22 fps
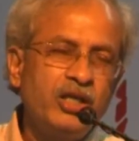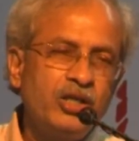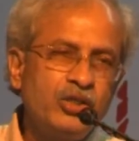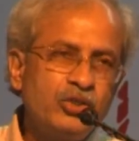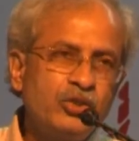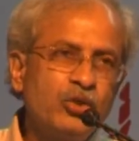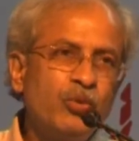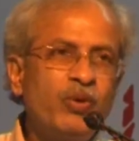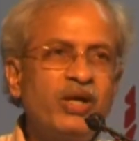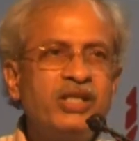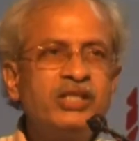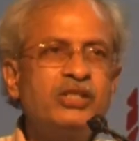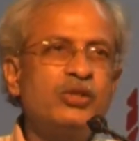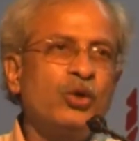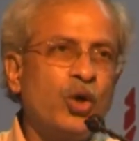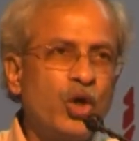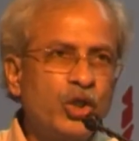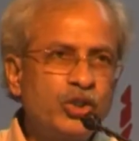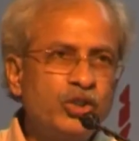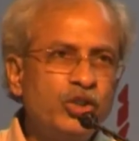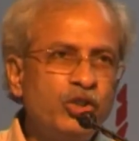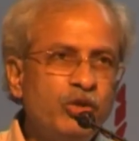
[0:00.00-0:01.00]
So once
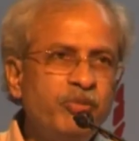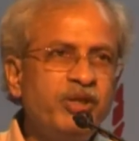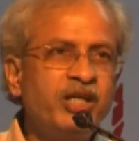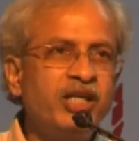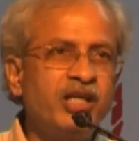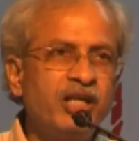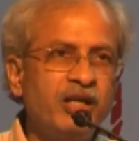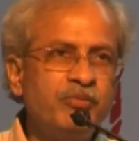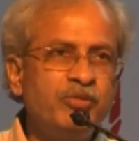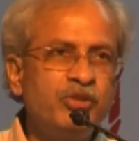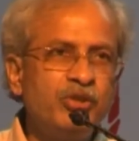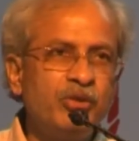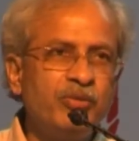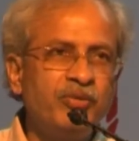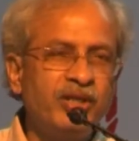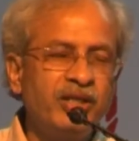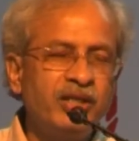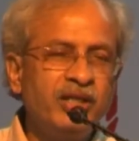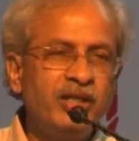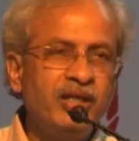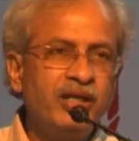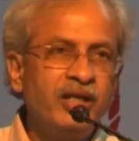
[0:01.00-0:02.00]
autonomy comes
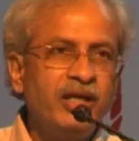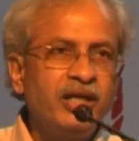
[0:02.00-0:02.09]
over,